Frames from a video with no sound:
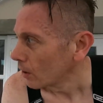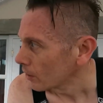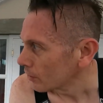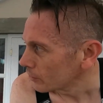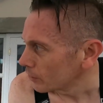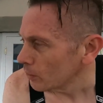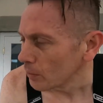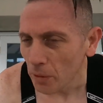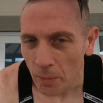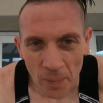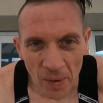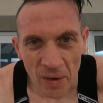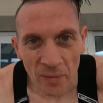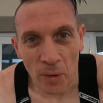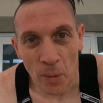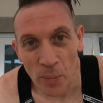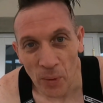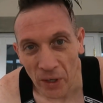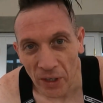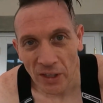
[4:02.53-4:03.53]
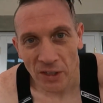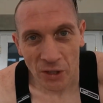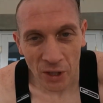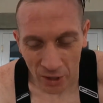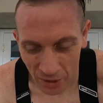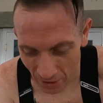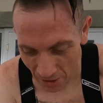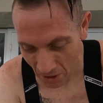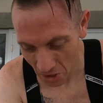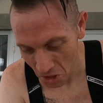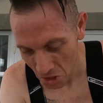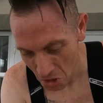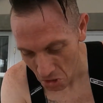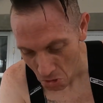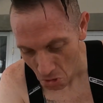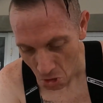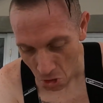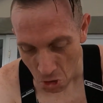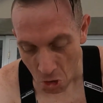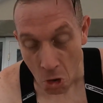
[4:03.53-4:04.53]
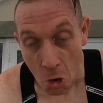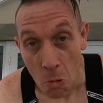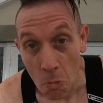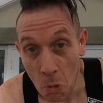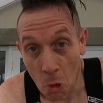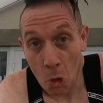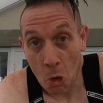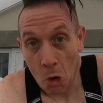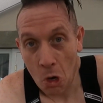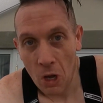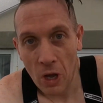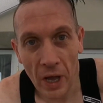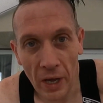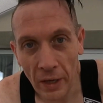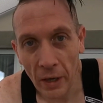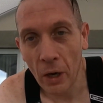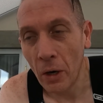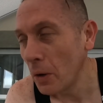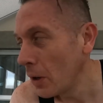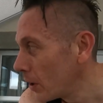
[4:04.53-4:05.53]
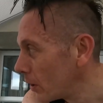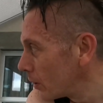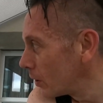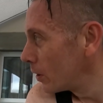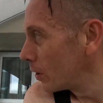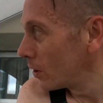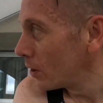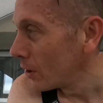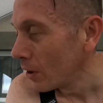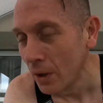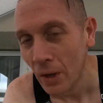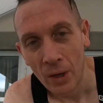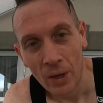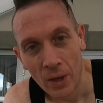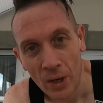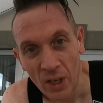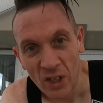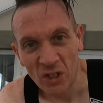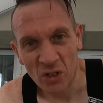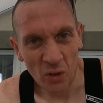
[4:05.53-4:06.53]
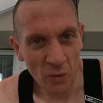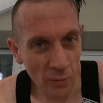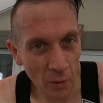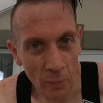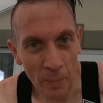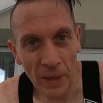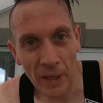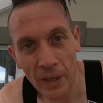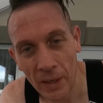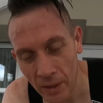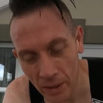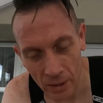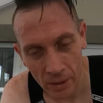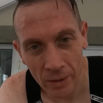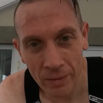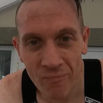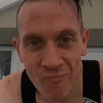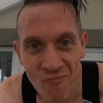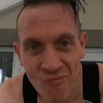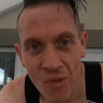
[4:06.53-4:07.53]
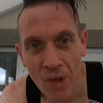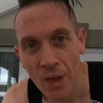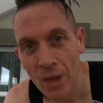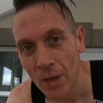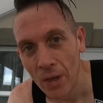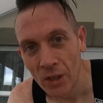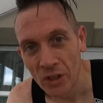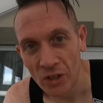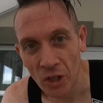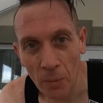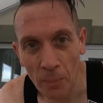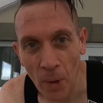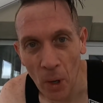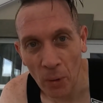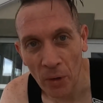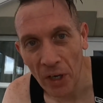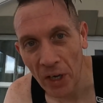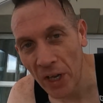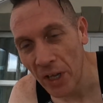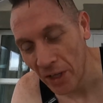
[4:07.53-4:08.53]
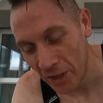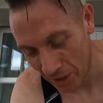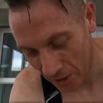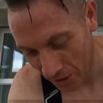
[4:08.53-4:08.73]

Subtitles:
Could do with a bit of a breeze. But hey ho, it's good for me. Stop moaning.